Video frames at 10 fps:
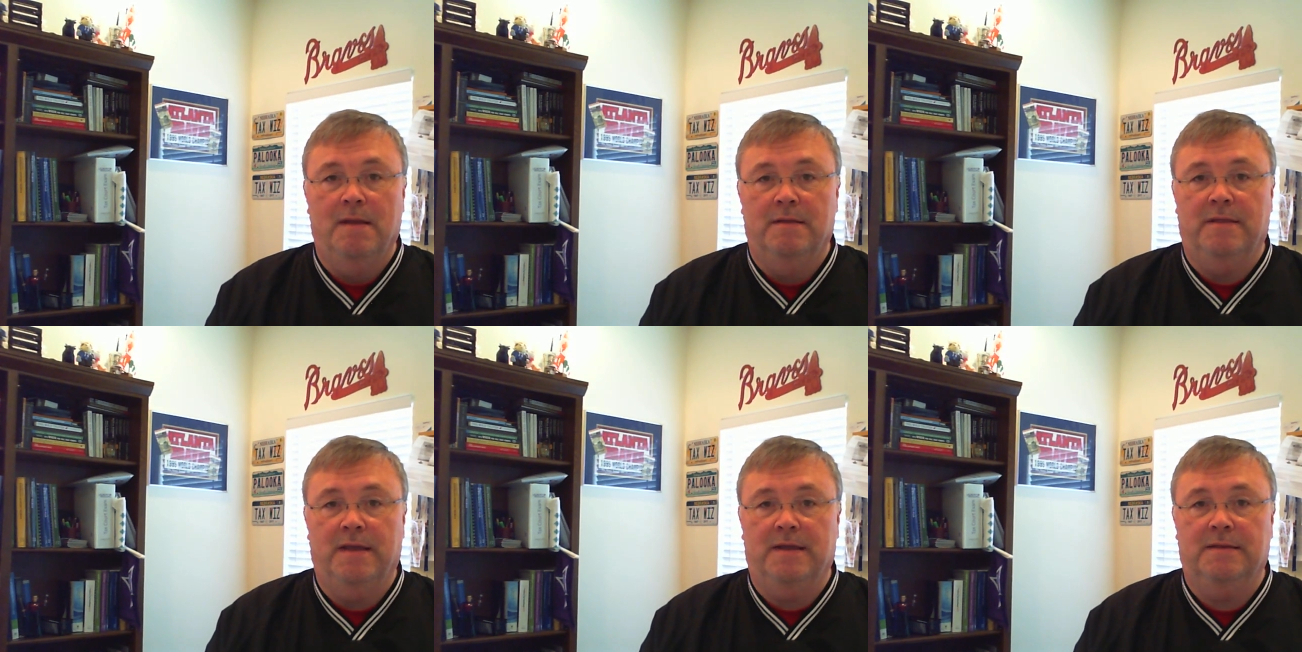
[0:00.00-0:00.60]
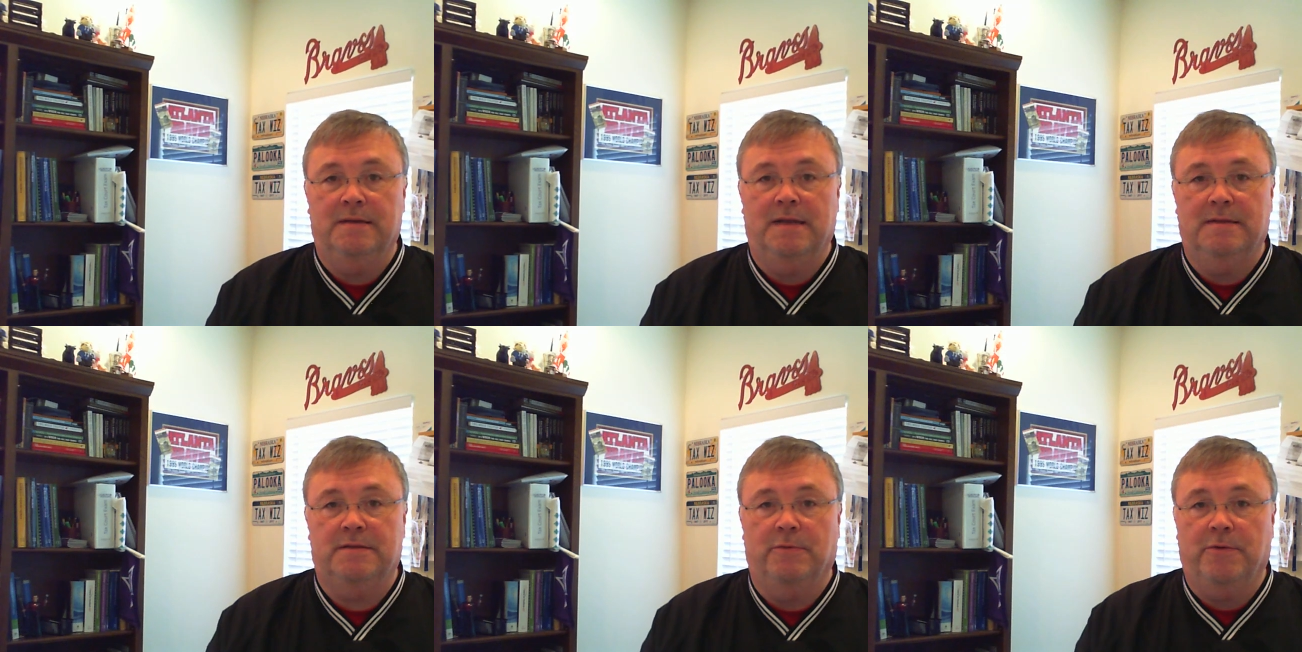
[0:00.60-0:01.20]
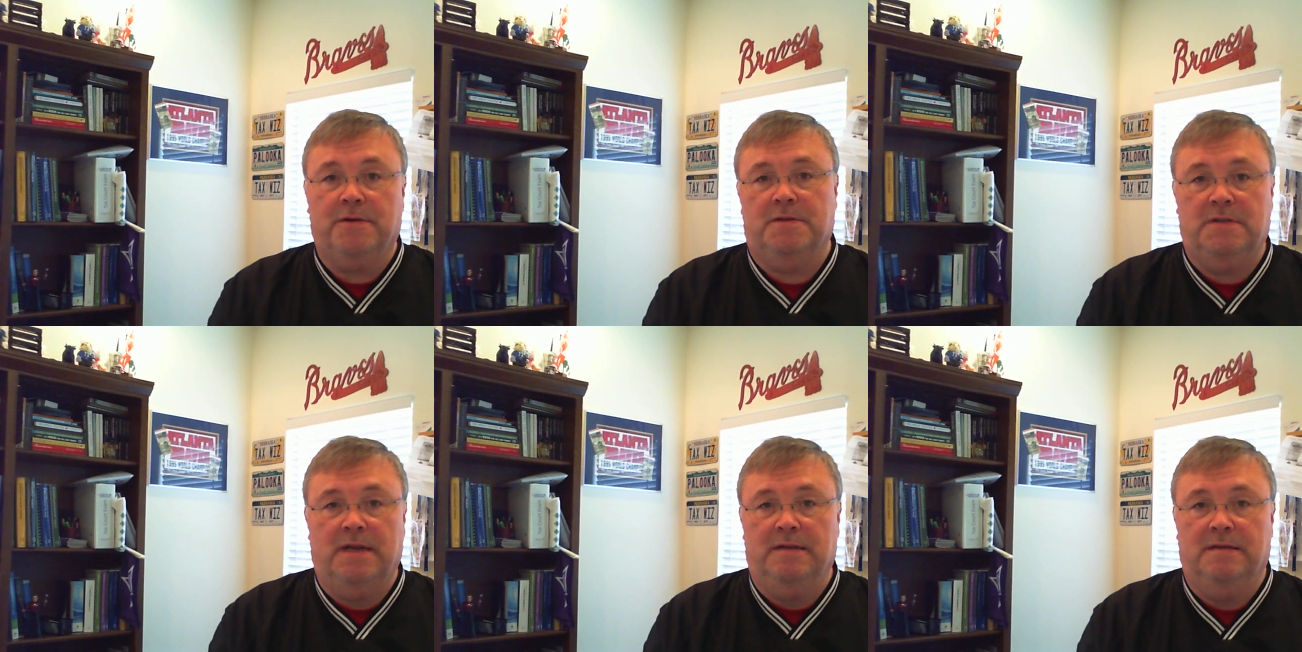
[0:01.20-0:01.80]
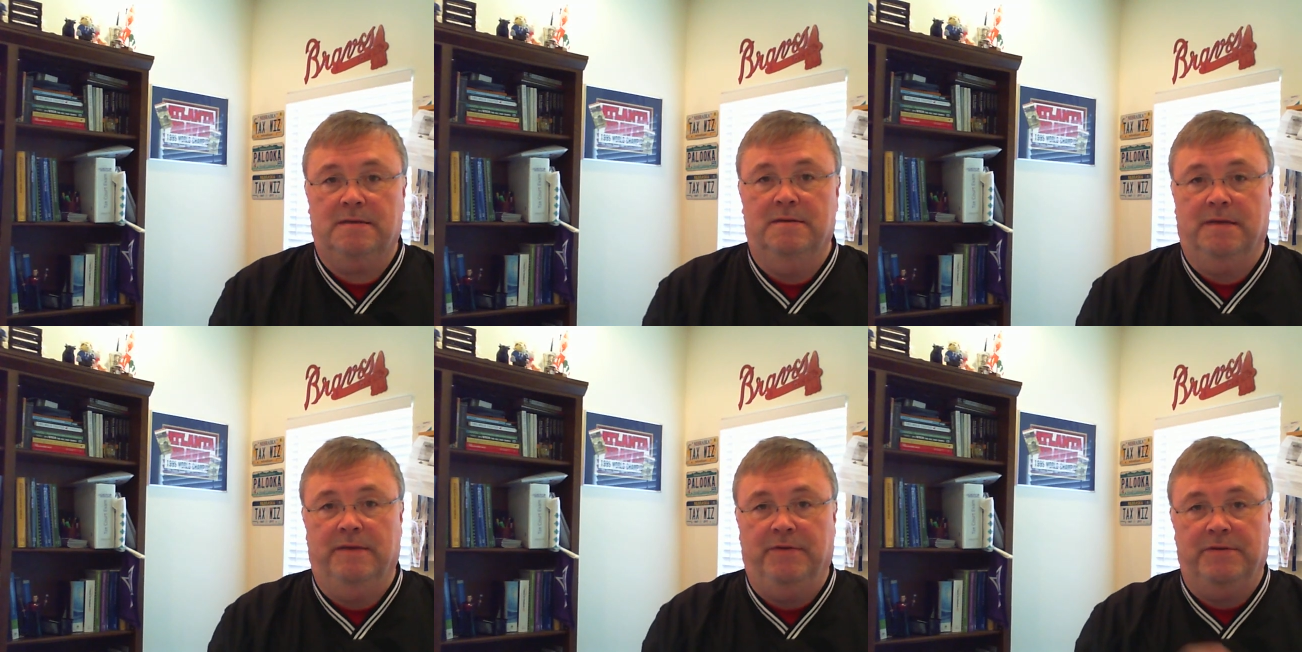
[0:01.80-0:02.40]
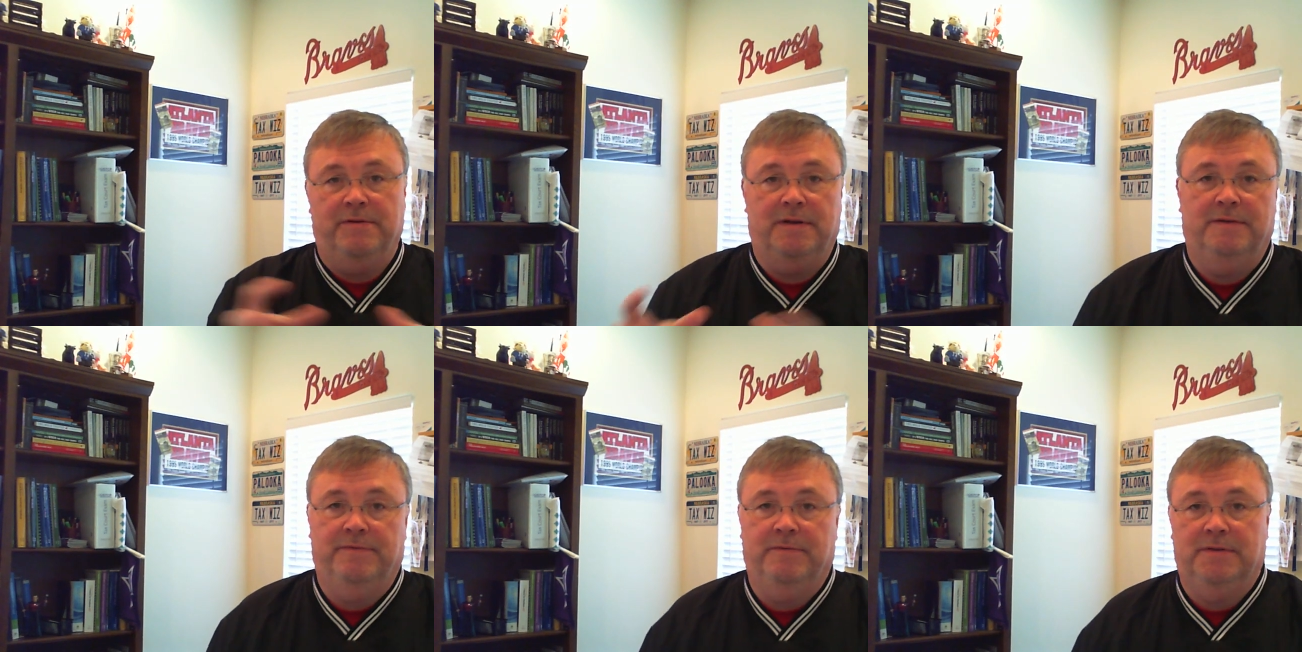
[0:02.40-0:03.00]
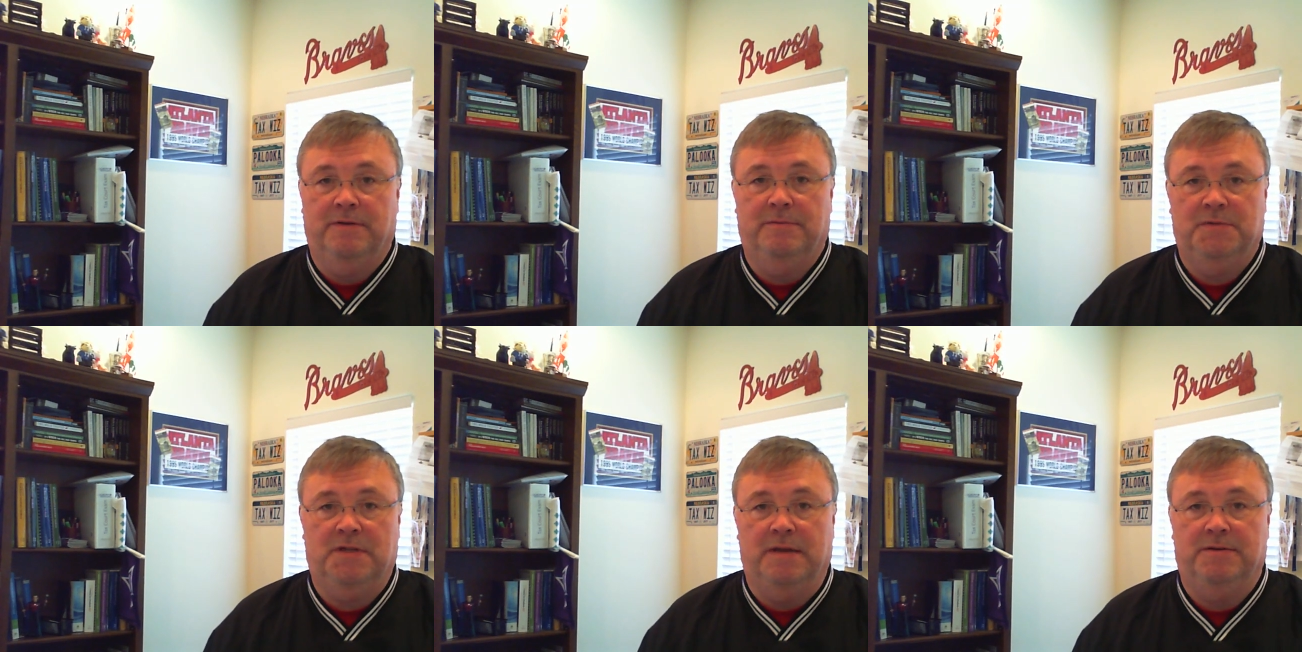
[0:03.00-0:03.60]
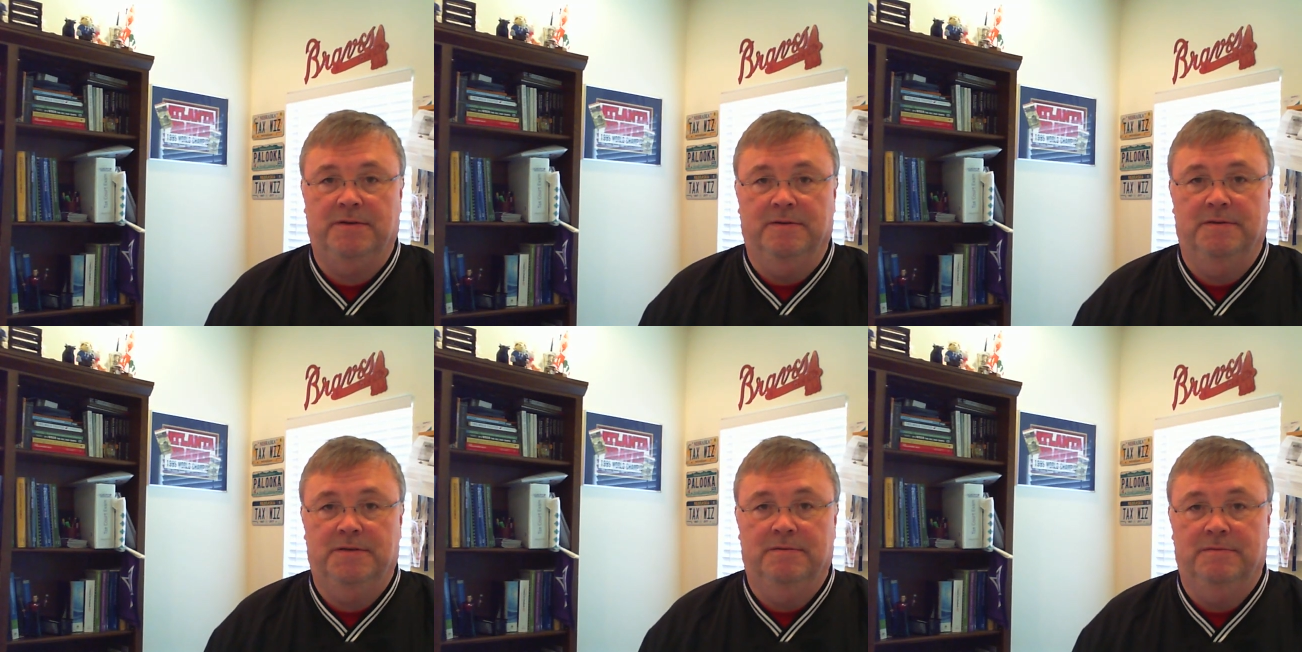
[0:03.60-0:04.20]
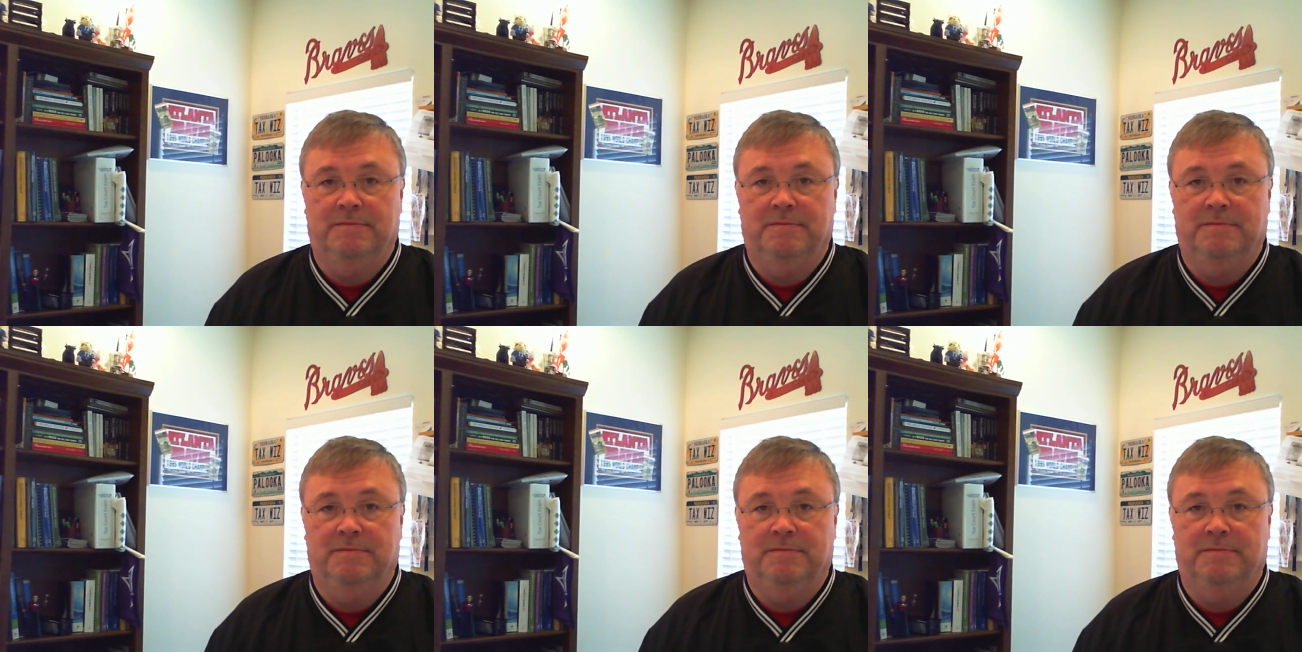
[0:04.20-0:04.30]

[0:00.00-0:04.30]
then it's the work state that's going to give you credit for what the home state charged,